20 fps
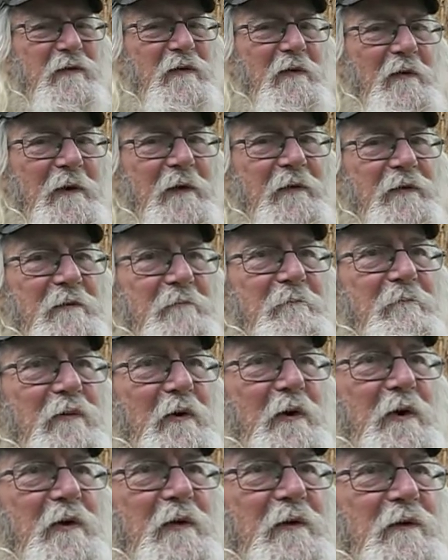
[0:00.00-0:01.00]
still get some
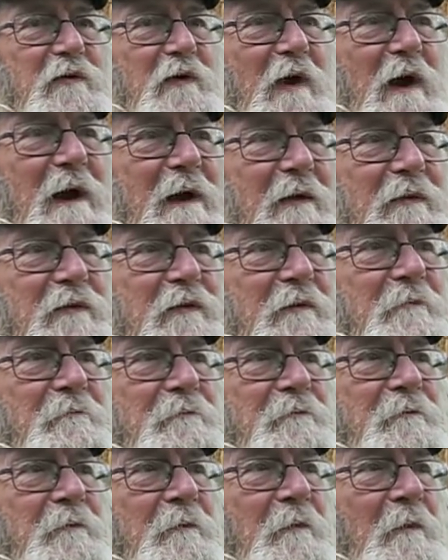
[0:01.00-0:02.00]
pretty good shots,
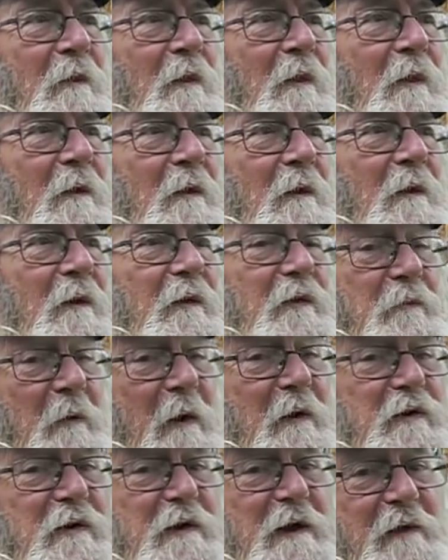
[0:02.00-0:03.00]

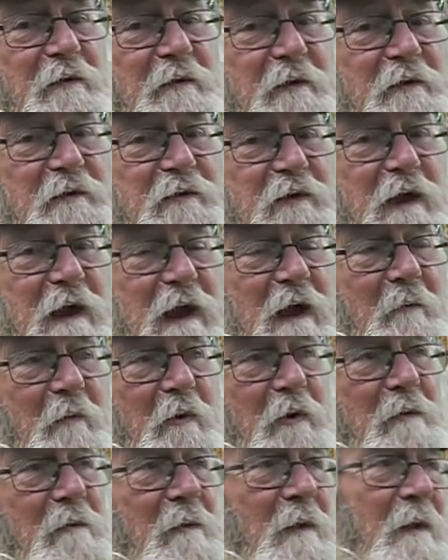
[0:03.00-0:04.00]
especially on this camera.